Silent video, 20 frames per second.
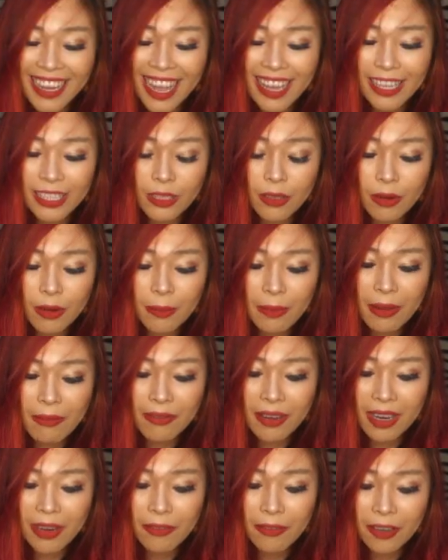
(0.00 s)
And let's go to my
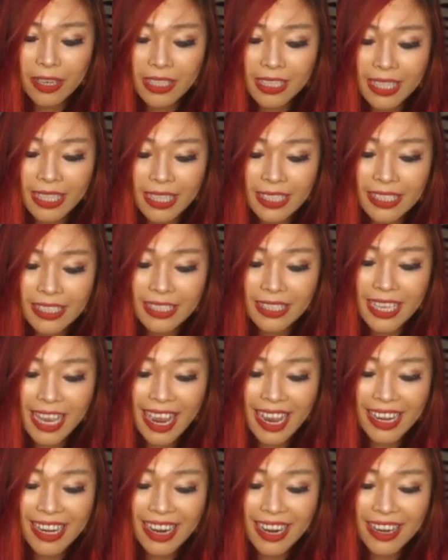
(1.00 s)
favorite
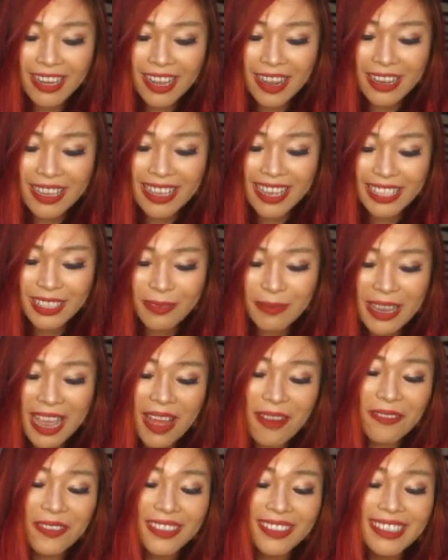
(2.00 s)
sand area. Yes, we
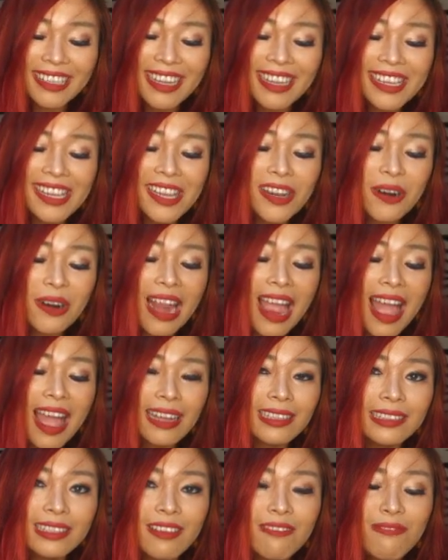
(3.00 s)
have a
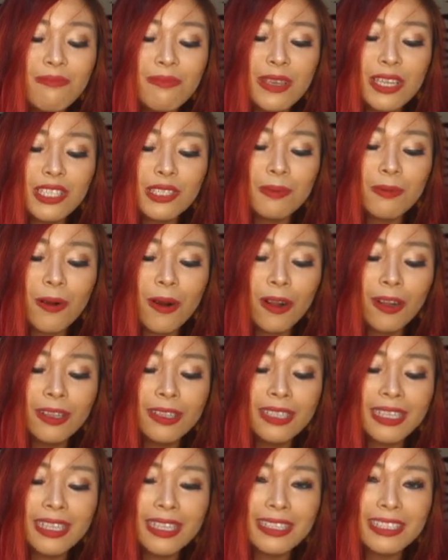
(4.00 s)
interactive beach ball,
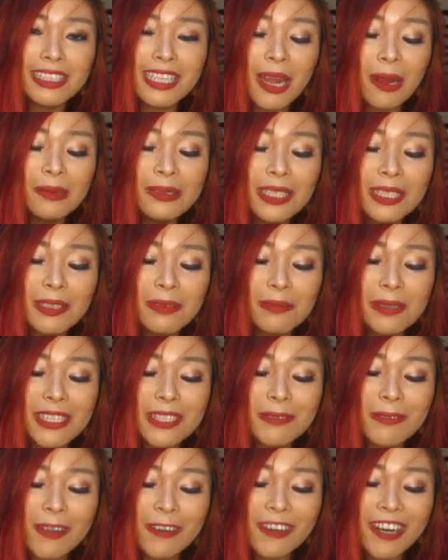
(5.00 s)
and it sounds like a
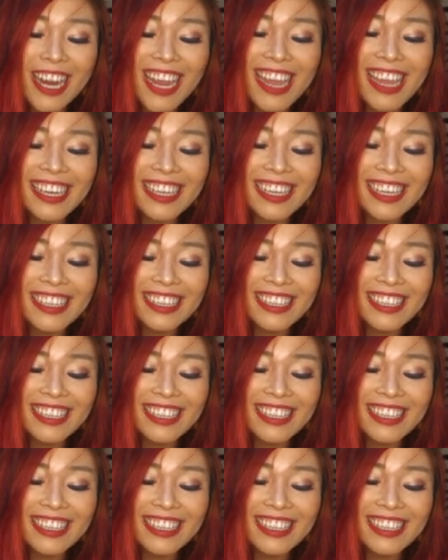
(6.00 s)
beach ball, right?